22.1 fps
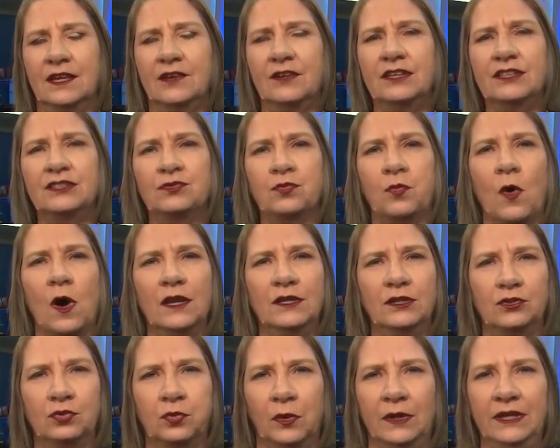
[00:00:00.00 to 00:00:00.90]
There is
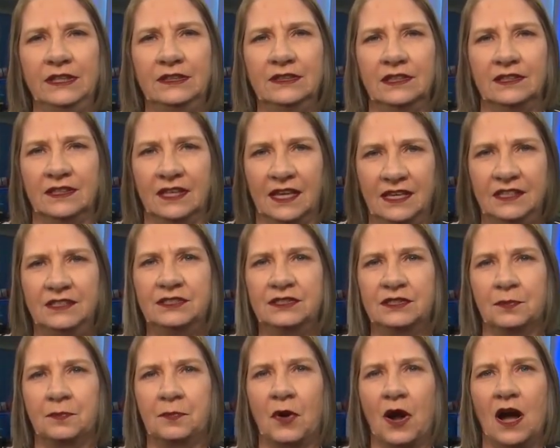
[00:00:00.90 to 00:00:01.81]
one tweet that takes
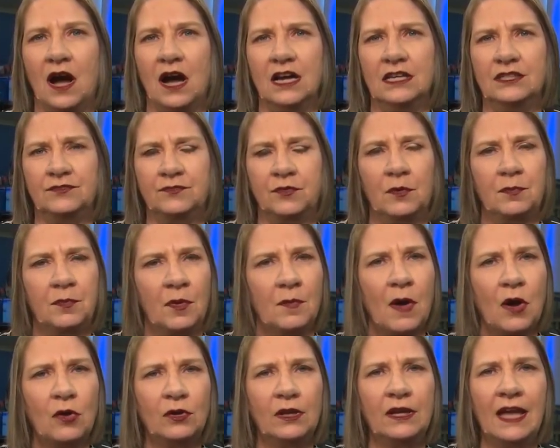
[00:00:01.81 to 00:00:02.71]
the prize for
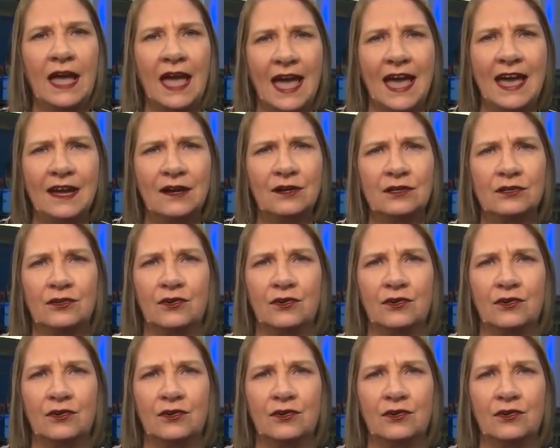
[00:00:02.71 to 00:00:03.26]
promoting hair